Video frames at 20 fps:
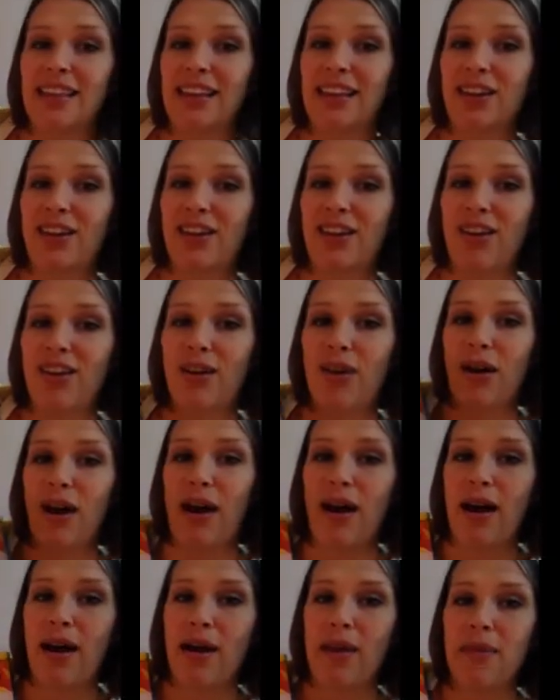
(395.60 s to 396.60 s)
little
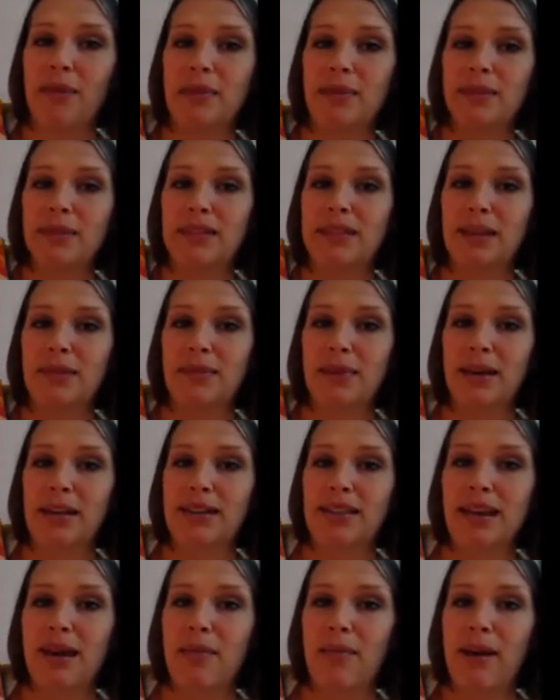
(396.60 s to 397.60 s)

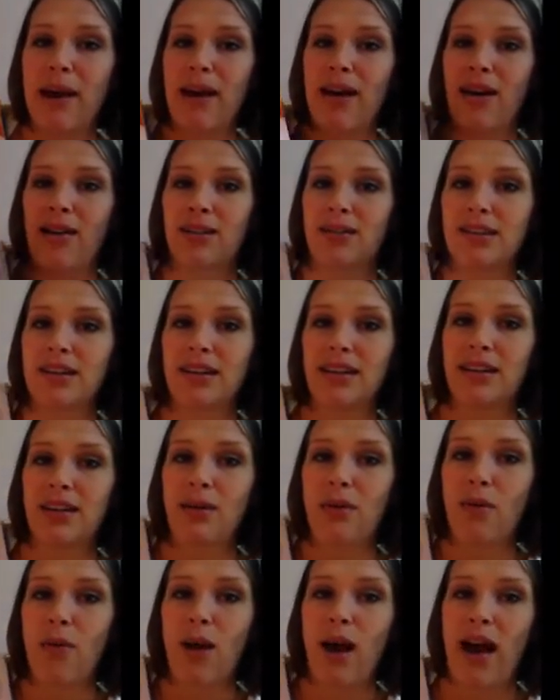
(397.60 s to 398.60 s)
tidbits about
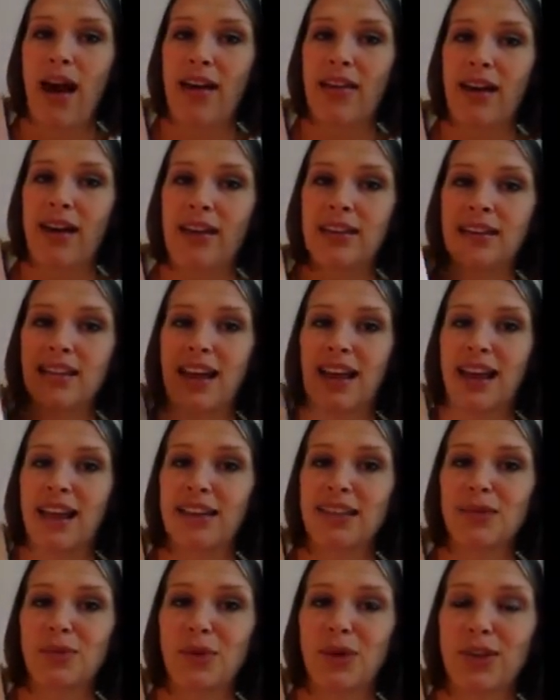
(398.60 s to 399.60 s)
why that
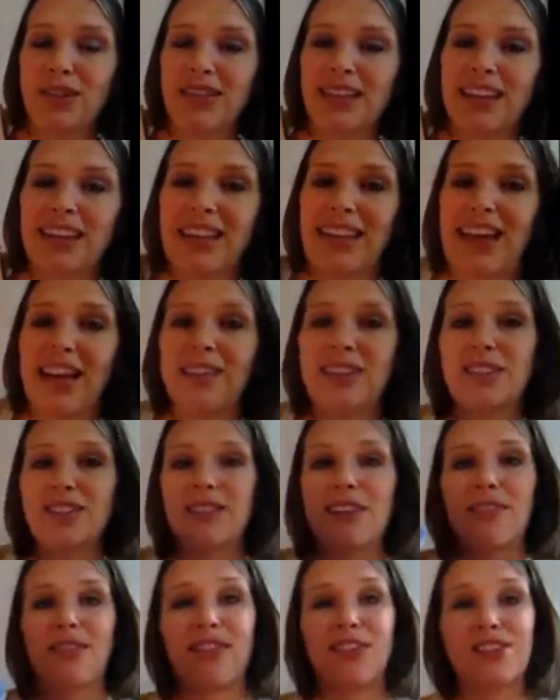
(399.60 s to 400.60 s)
science works like that.
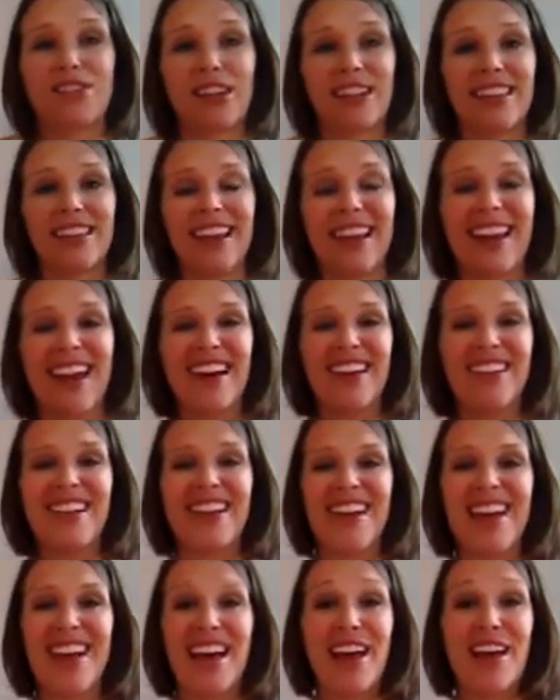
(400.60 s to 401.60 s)
So definitely check that out
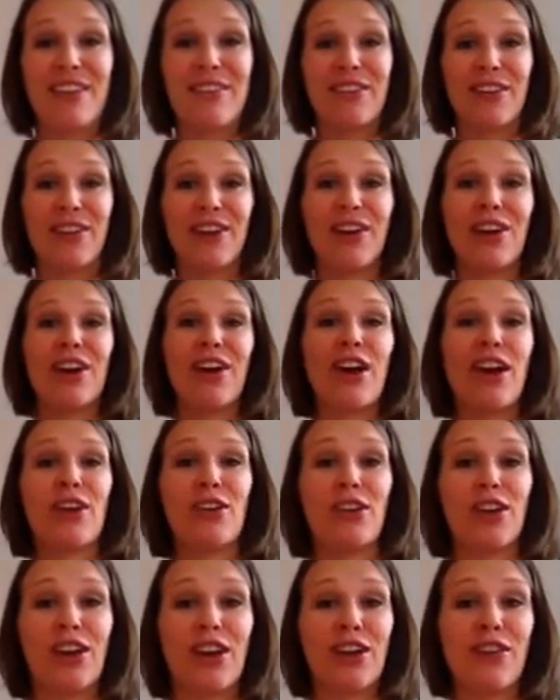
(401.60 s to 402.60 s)
if you're
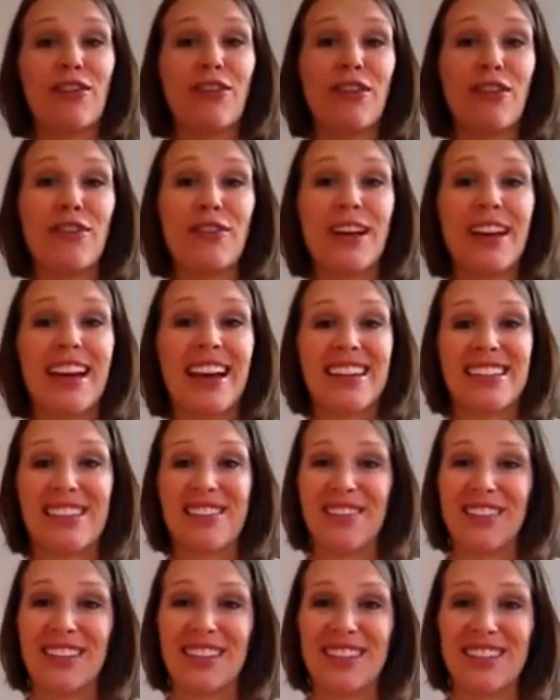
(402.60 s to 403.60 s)
looking for fun
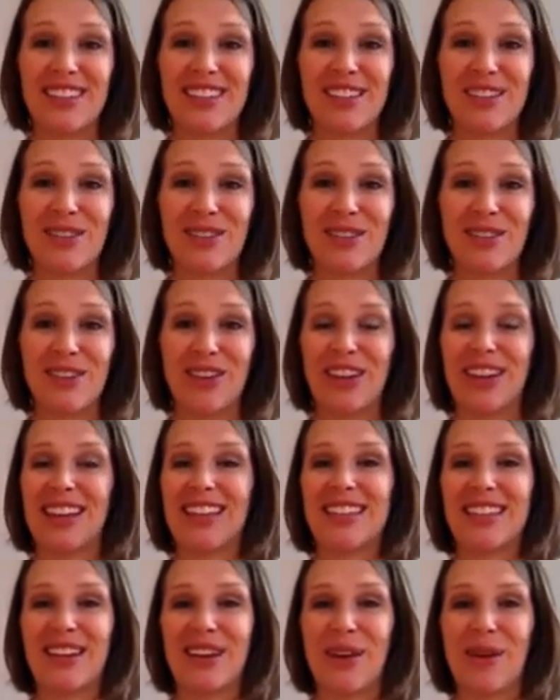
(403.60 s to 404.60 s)
activities to do with your
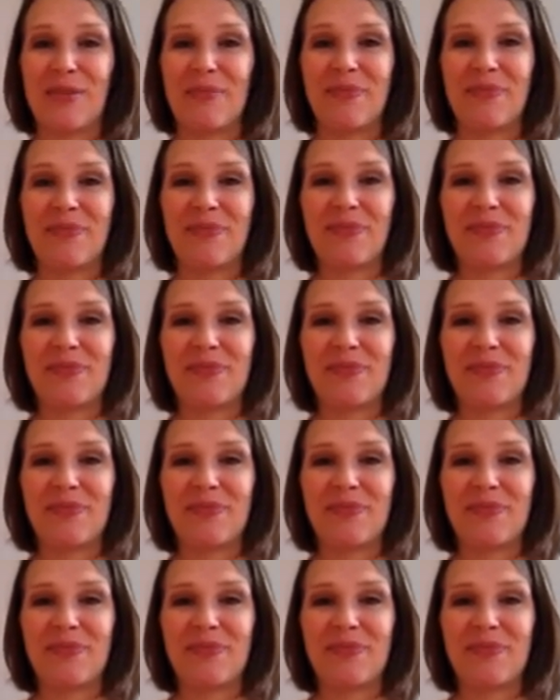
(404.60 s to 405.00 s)
kids at home.